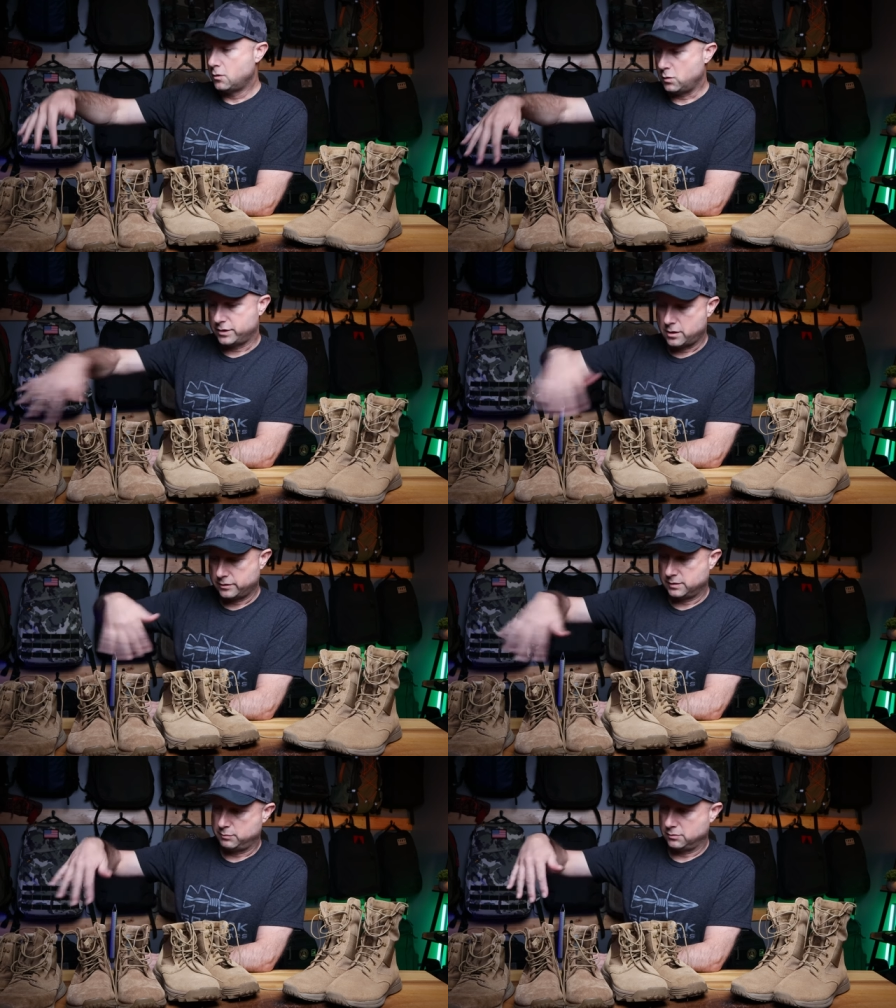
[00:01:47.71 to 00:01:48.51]
with all
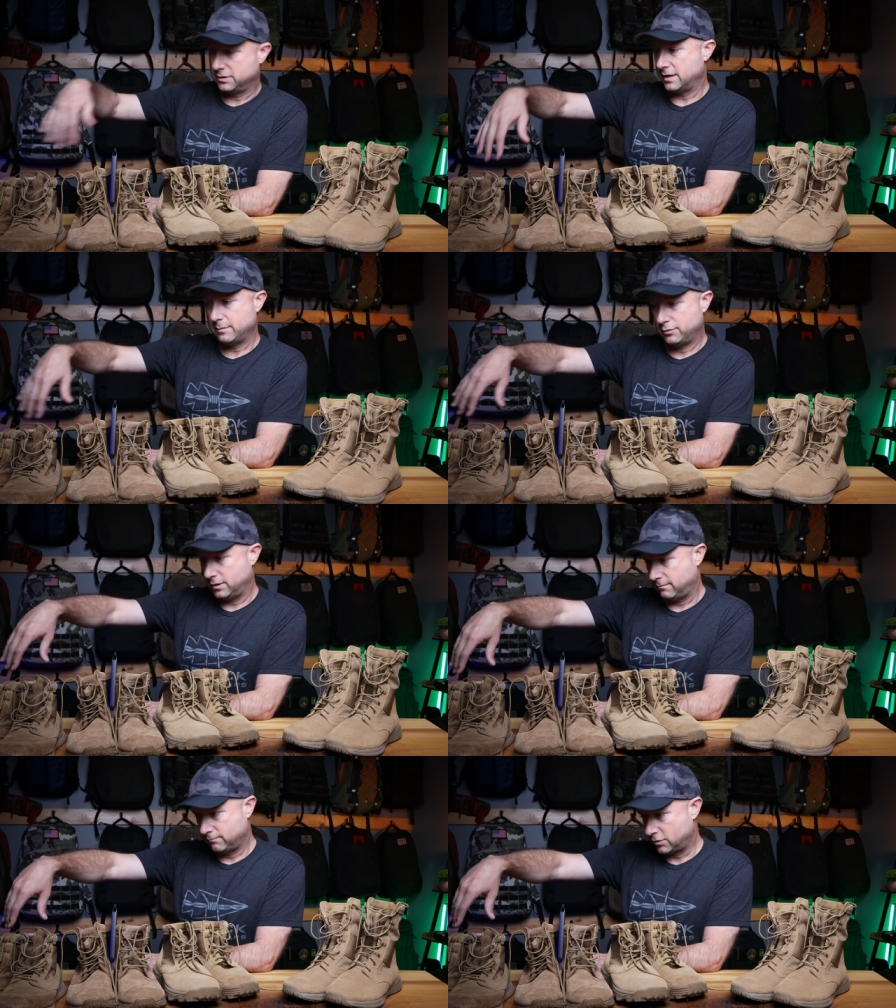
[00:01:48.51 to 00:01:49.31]
these boots, and I
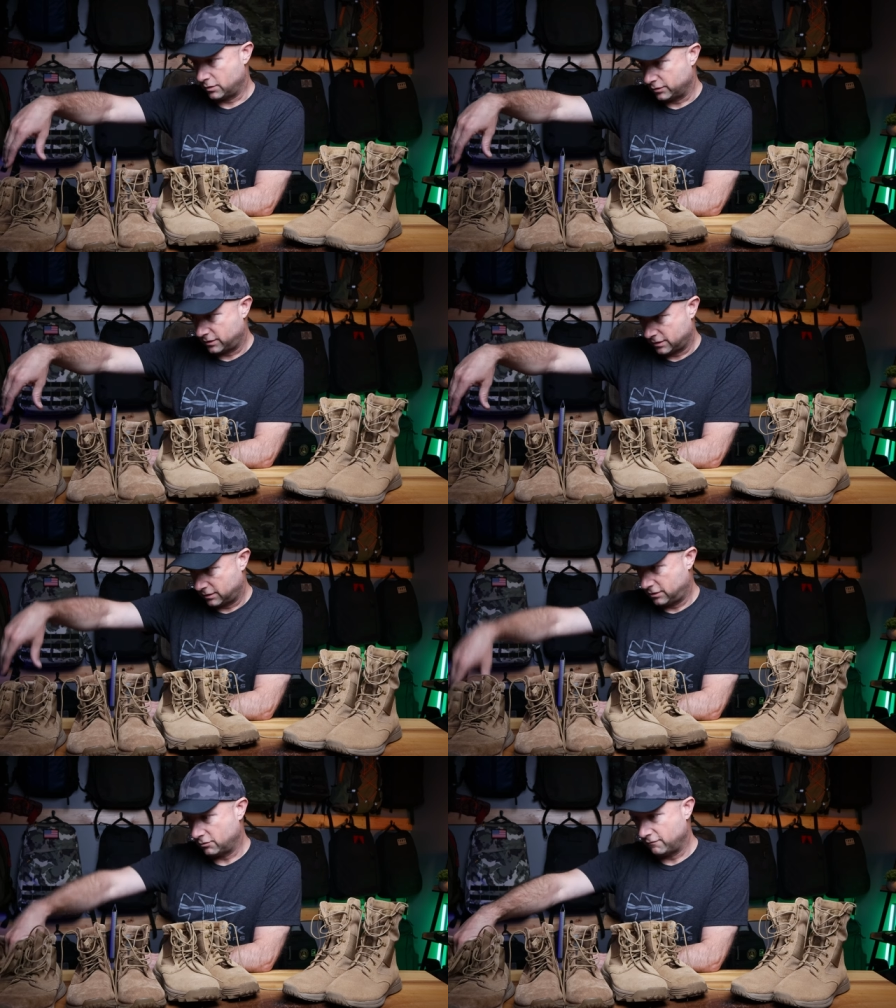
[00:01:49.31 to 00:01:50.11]
put close to
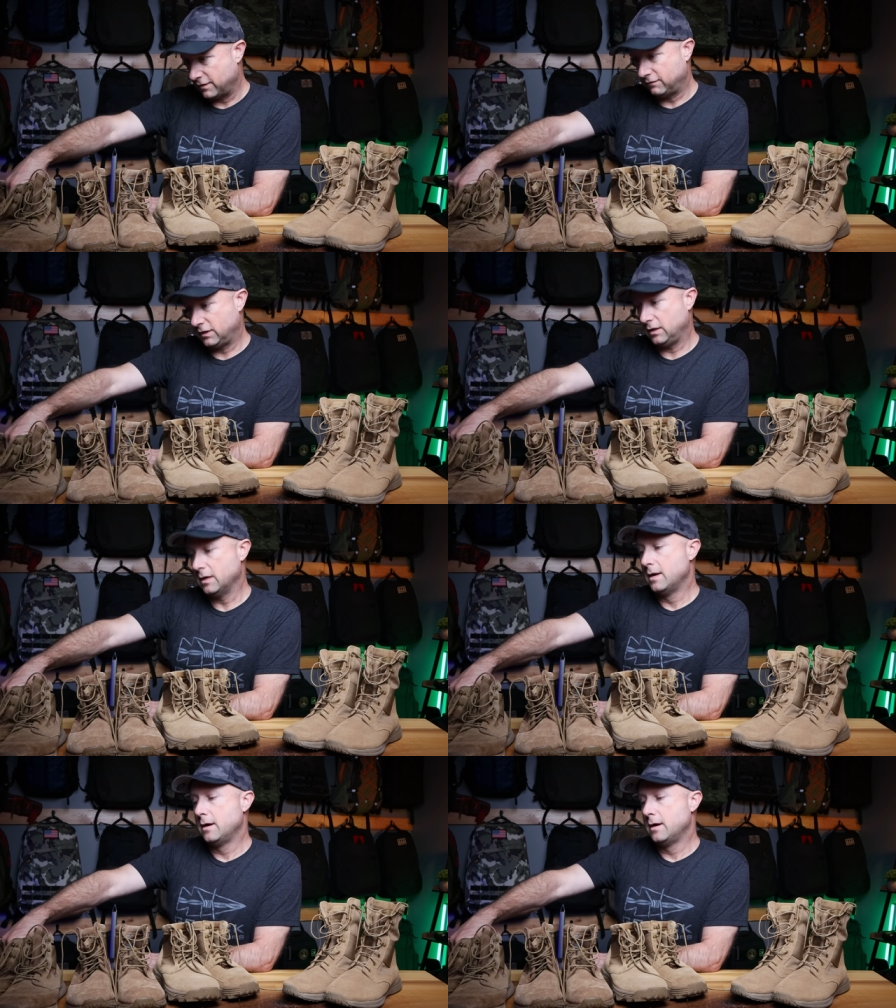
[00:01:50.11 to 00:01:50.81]
250